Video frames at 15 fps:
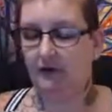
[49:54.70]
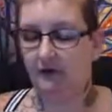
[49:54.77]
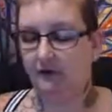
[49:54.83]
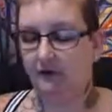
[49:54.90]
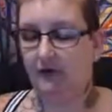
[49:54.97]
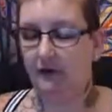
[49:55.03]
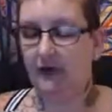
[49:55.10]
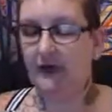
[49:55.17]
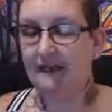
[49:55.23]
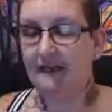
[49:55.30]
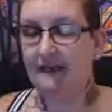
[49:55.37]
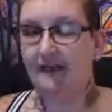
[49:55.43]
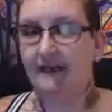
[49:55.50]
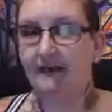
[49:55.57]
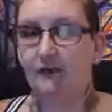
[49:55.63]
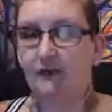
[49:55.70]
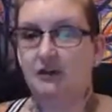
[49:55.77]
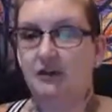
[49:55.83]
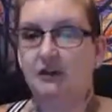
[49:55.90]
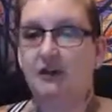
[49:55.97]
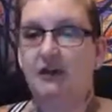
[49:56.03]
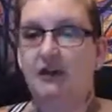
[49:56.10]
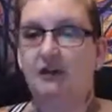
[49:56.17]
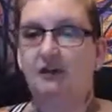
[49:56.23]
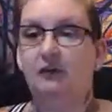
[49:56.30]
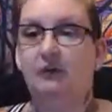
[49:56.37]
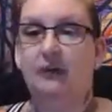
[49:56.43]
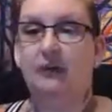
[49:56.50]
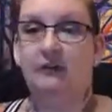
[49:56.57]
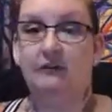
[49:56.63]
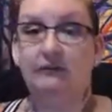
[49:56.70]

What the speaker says: the light language you've been doing.